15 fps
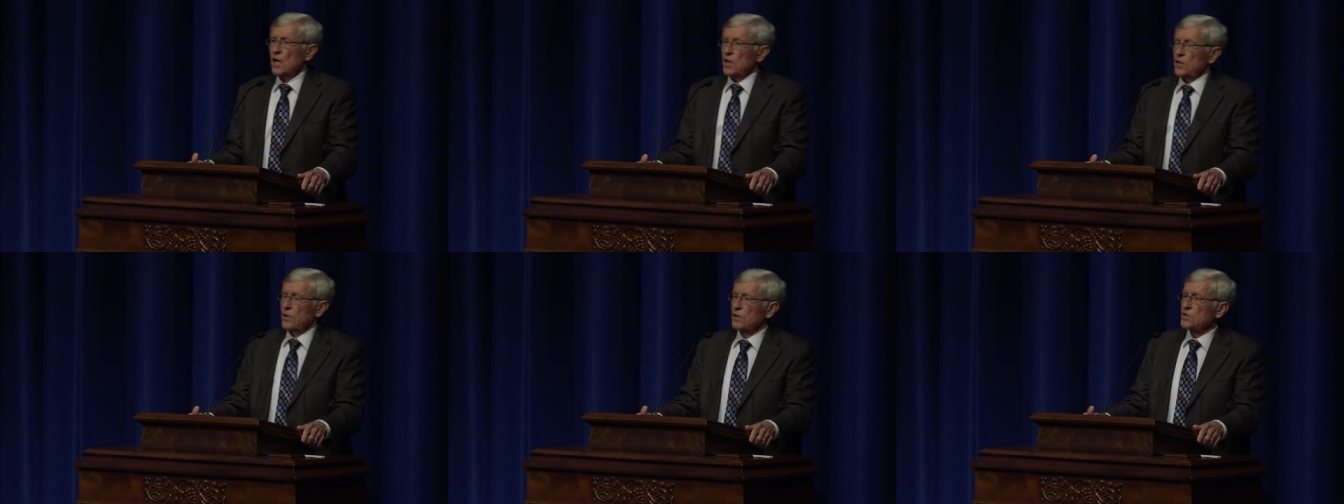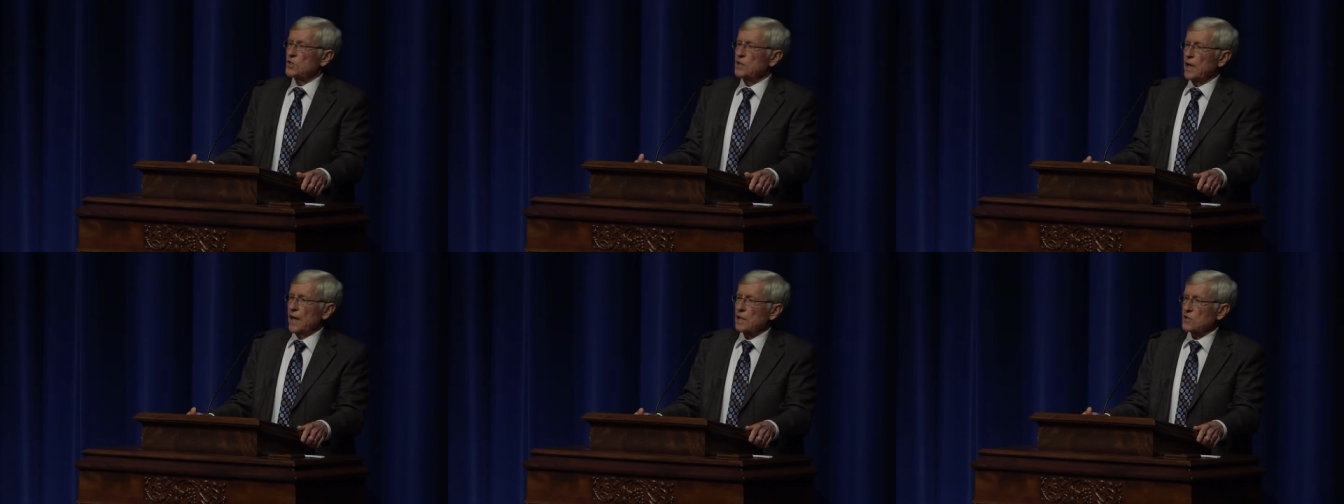
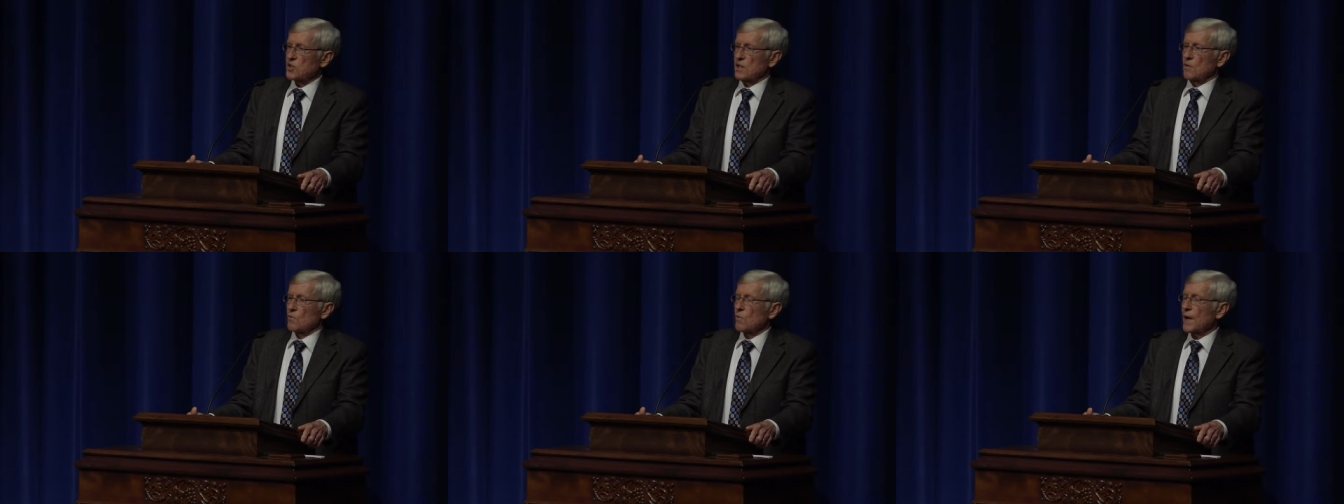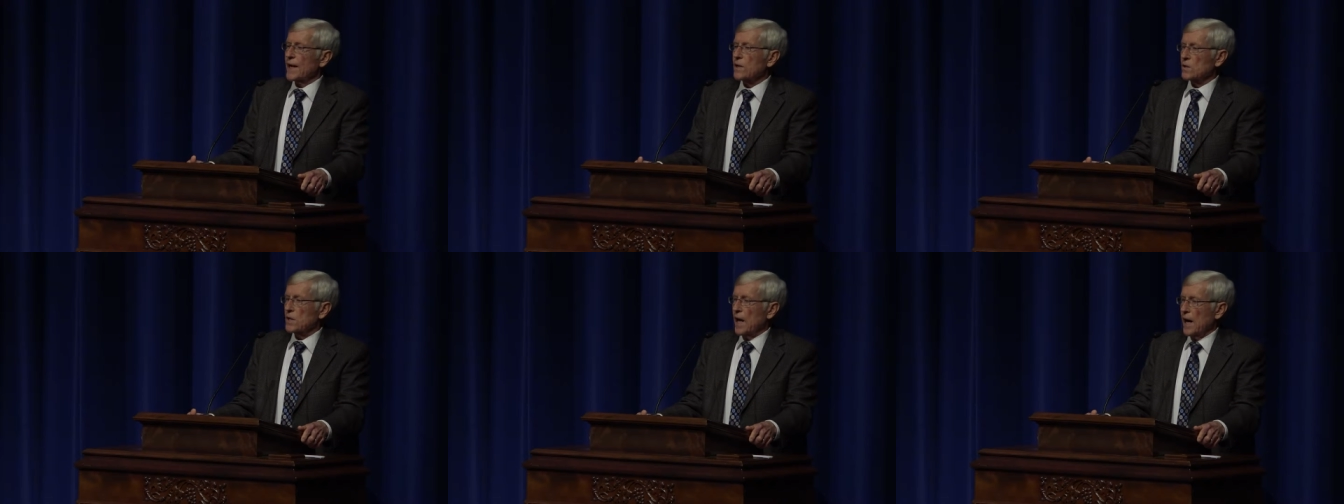huge debts at
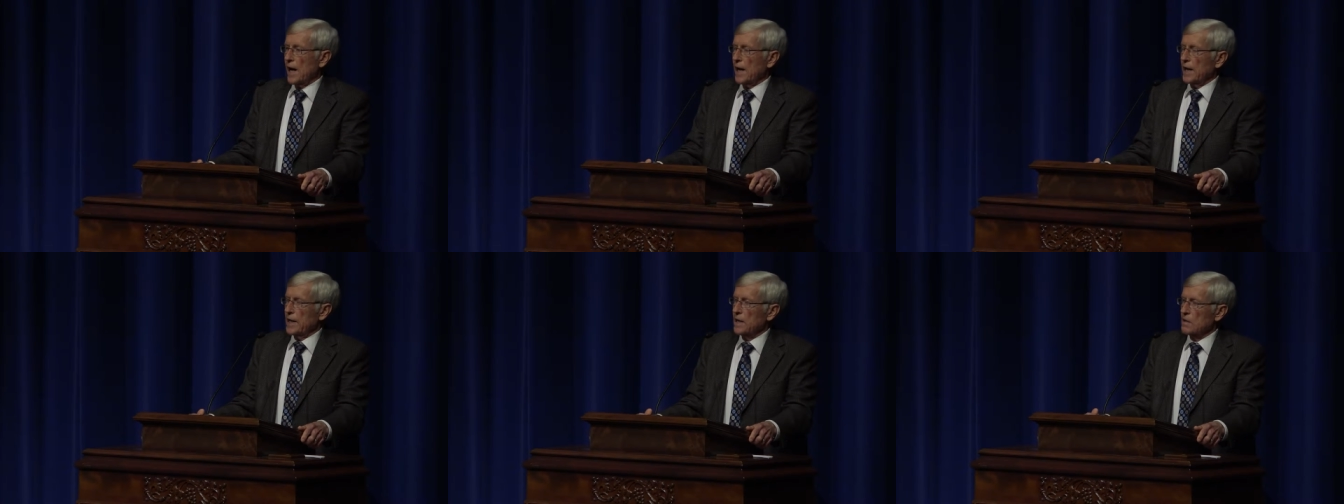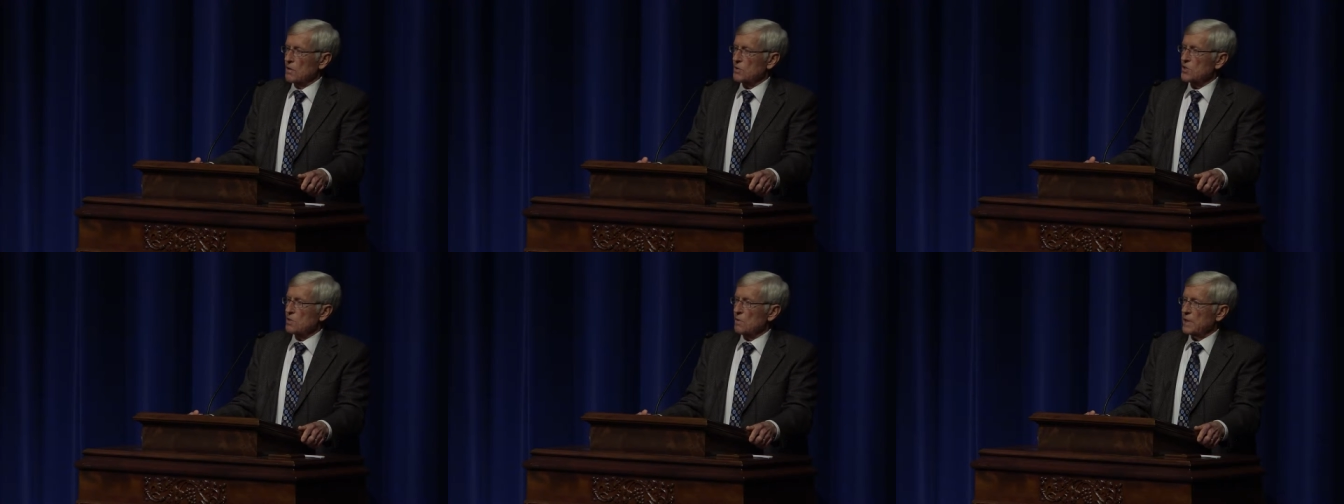record high
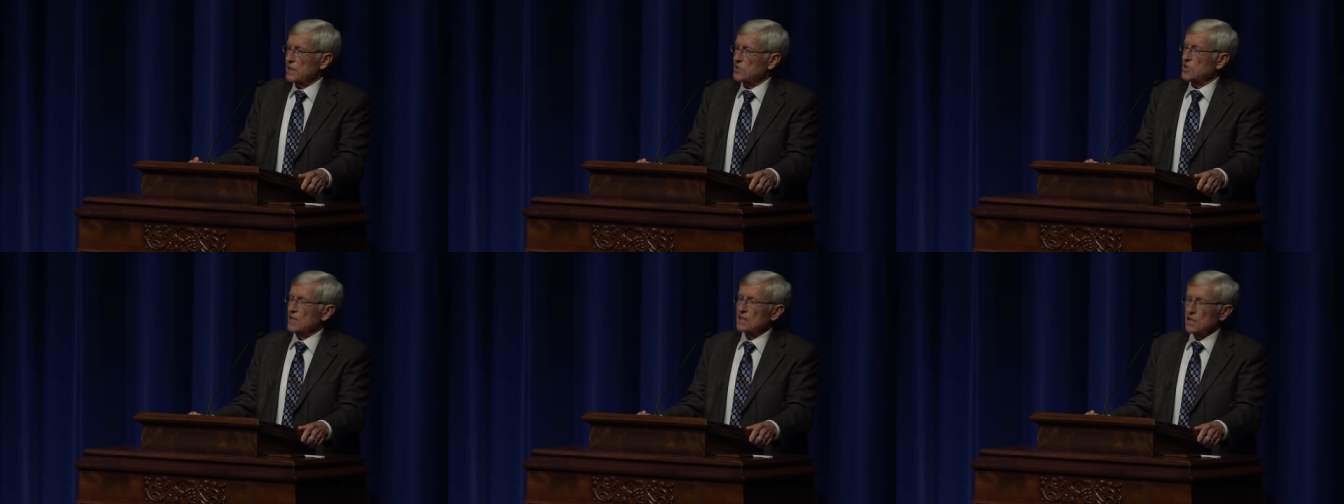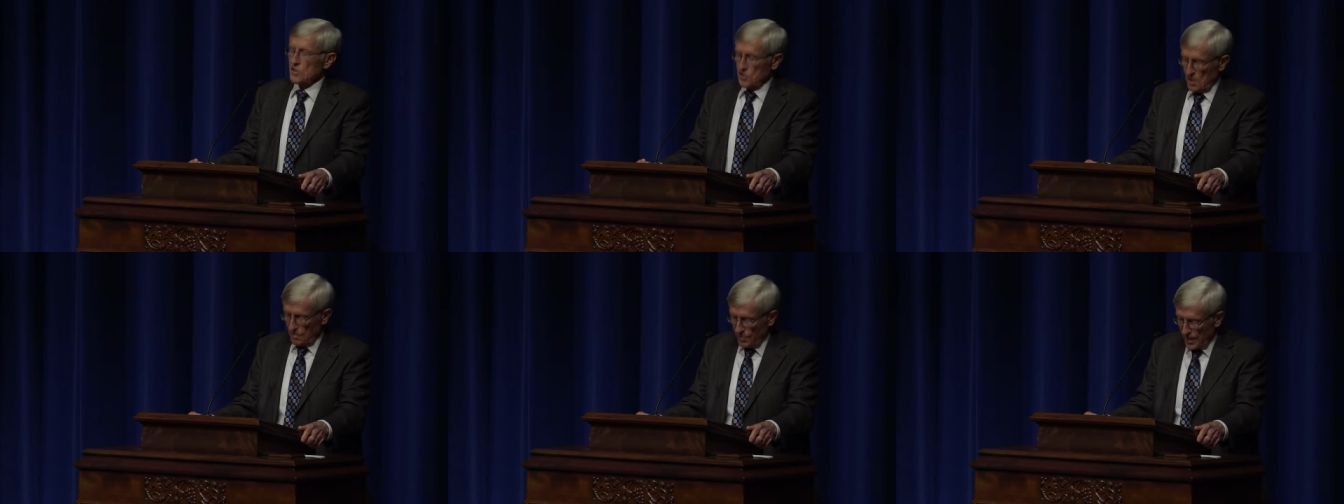interest rates, and they
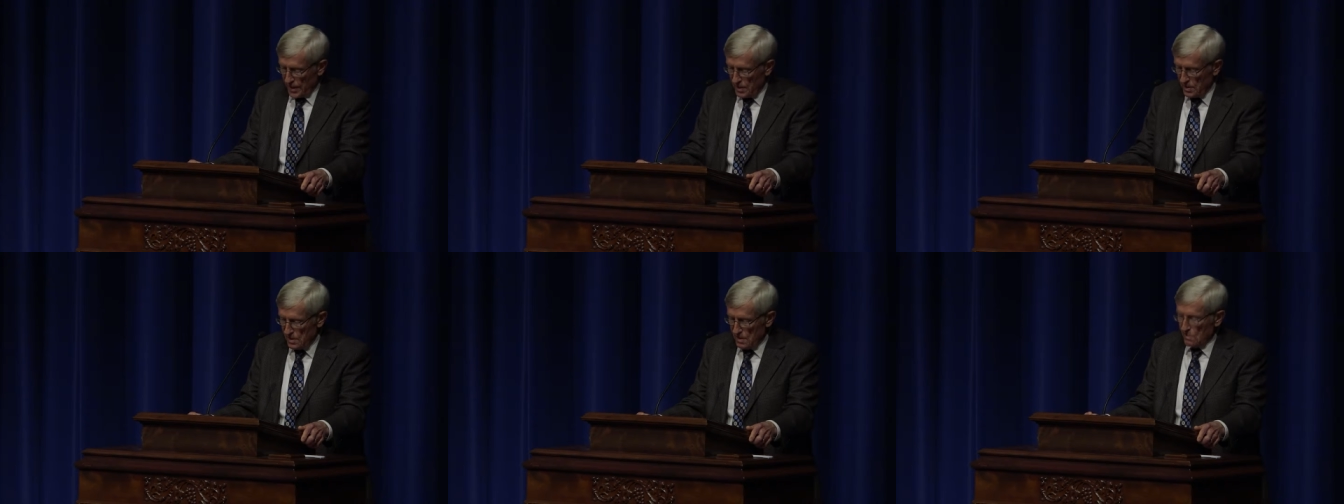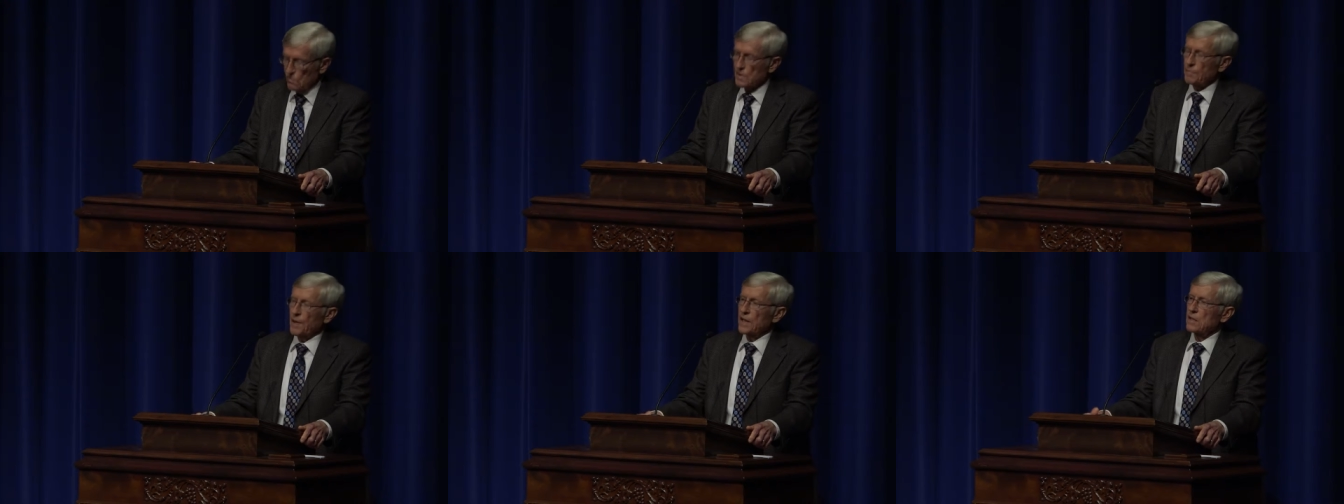simply couldn't
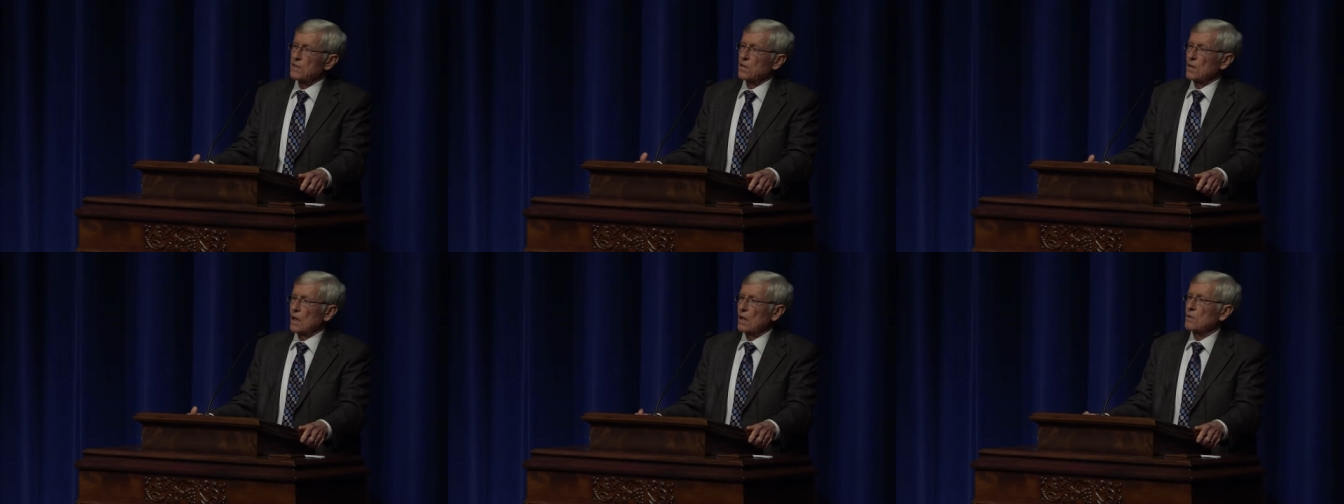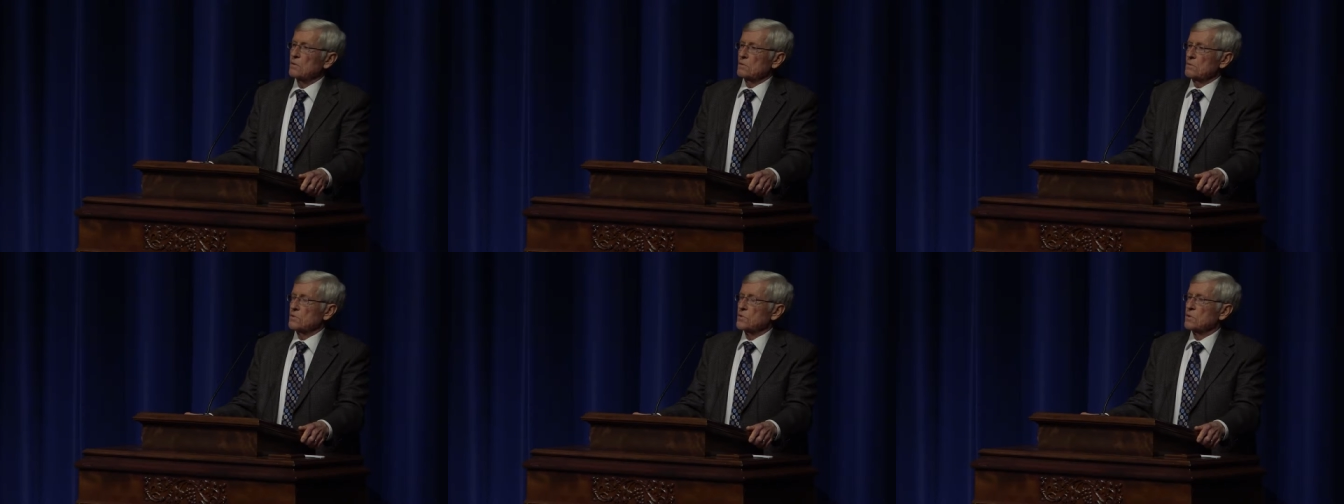repay their
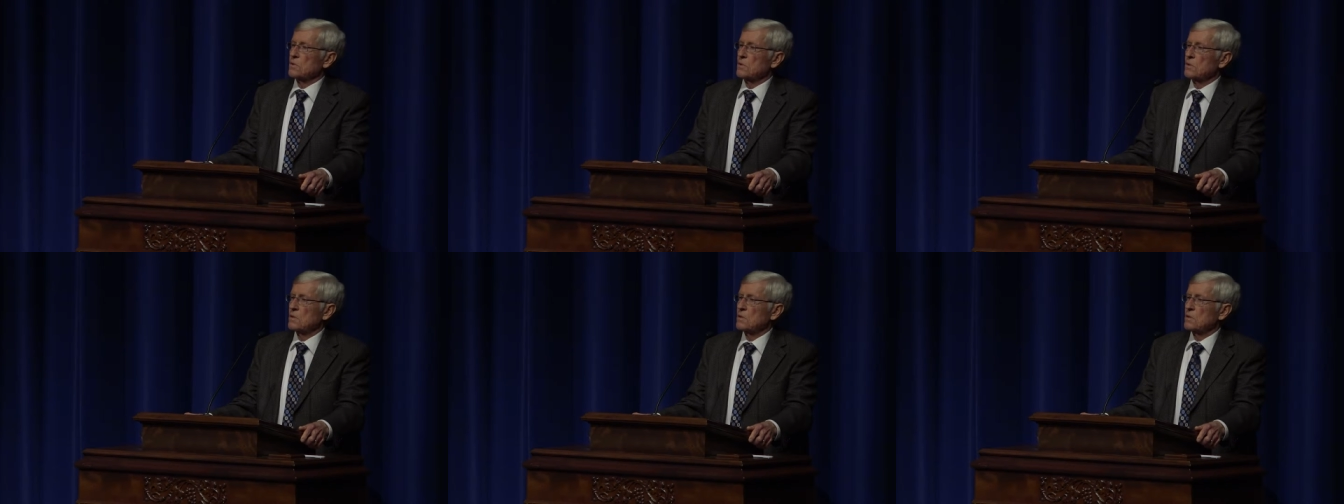loans.